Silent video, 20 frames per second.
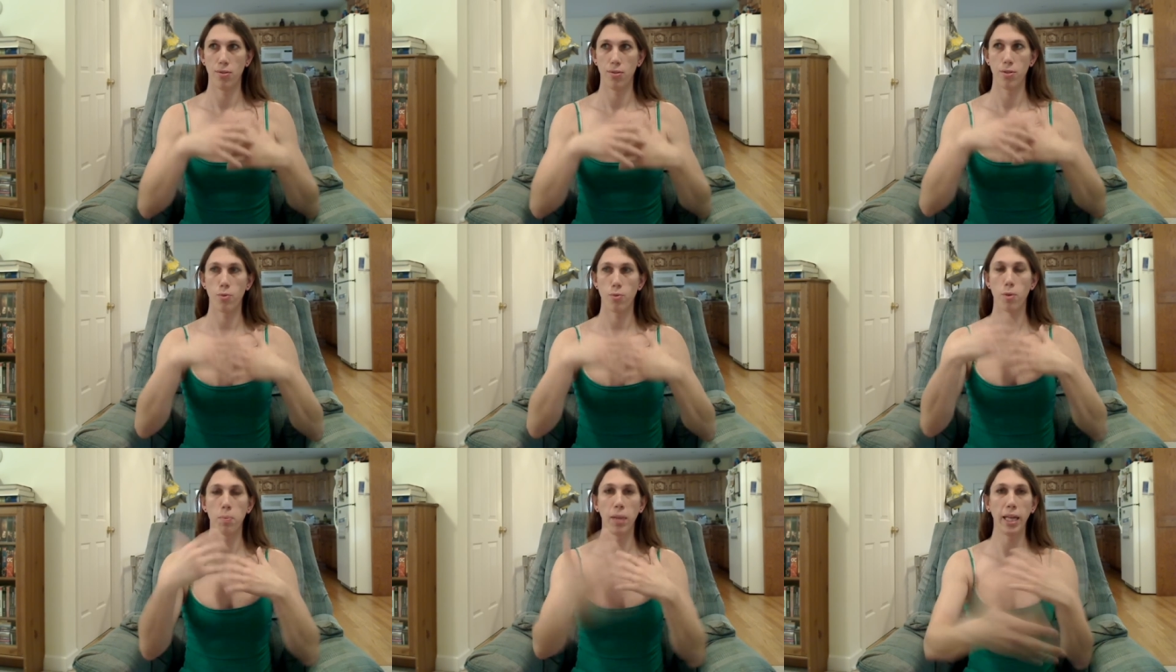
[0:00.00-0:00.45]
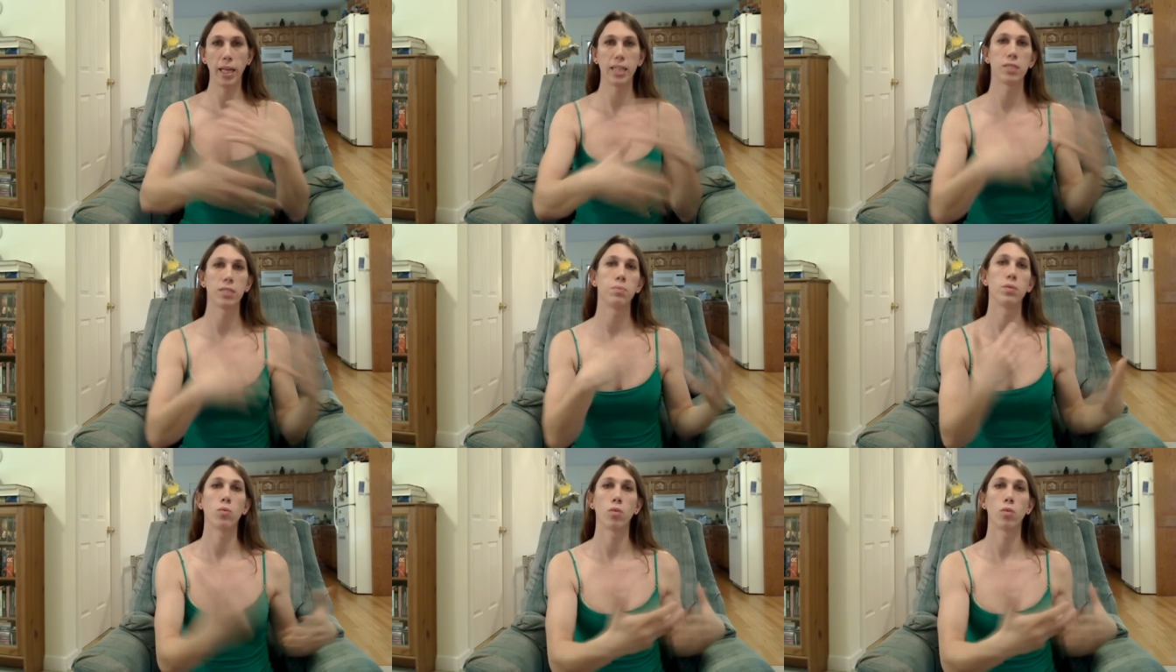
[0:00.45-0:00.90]
the
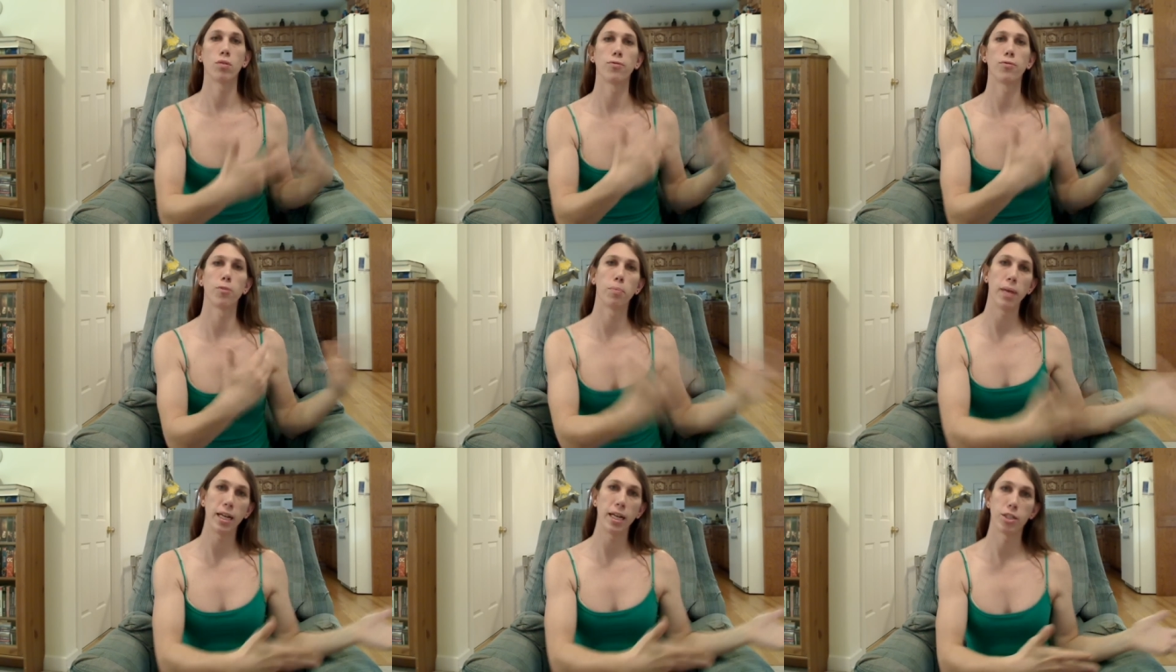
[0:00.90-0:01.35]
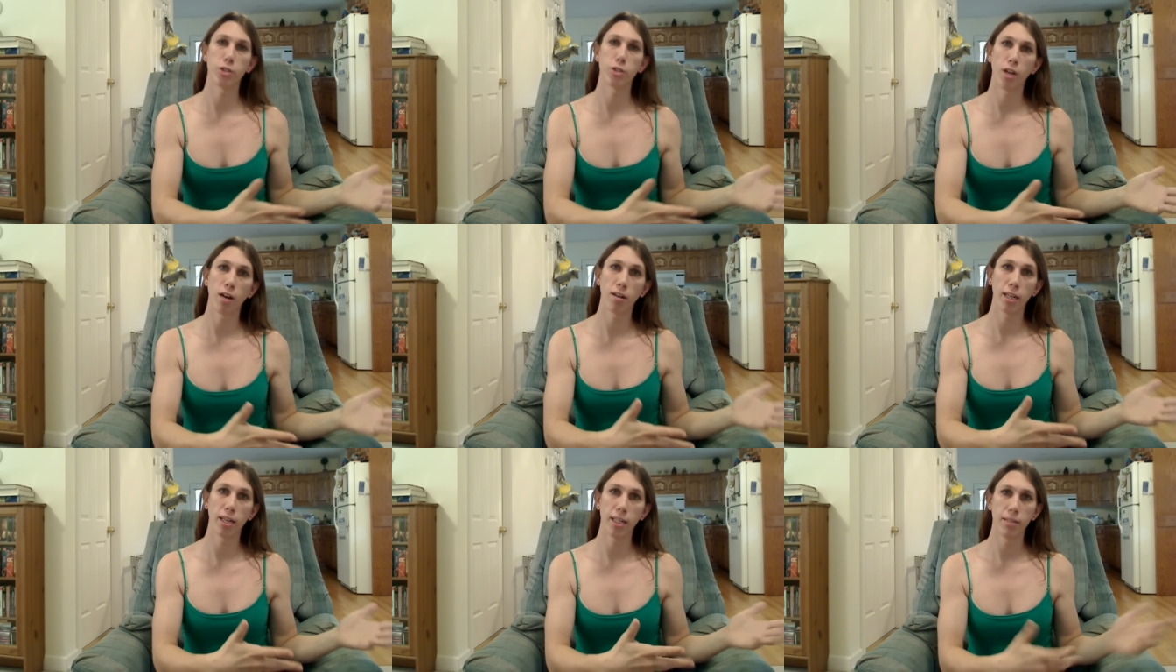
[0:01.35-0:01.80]
replacement word for
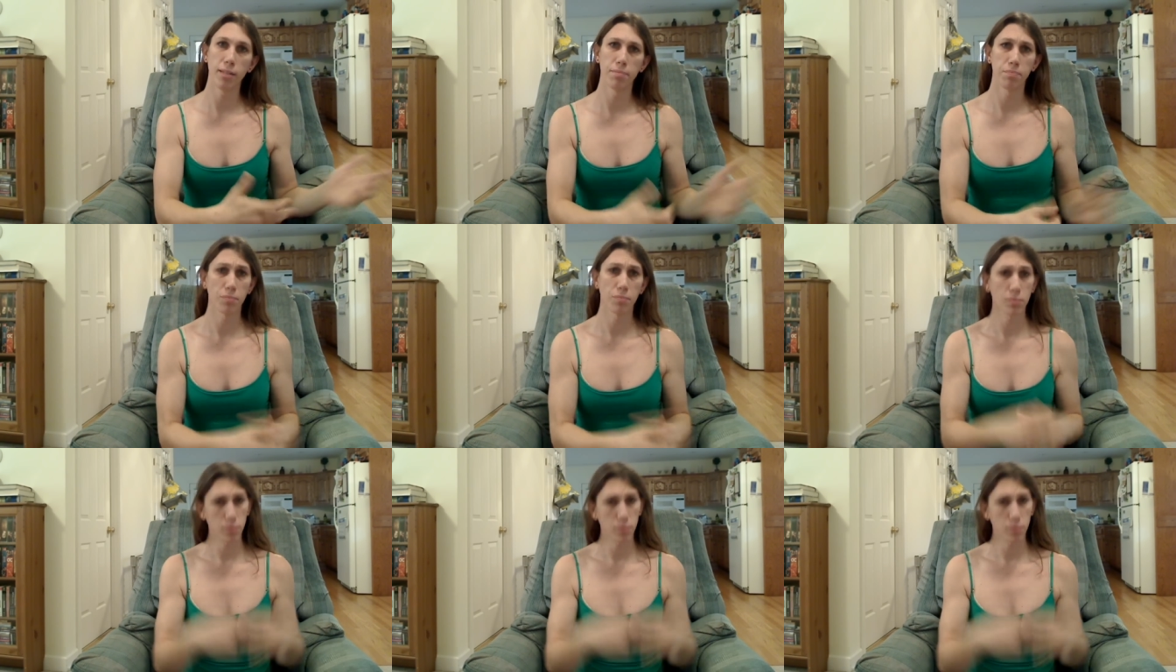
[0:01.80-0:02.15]
patriarchy,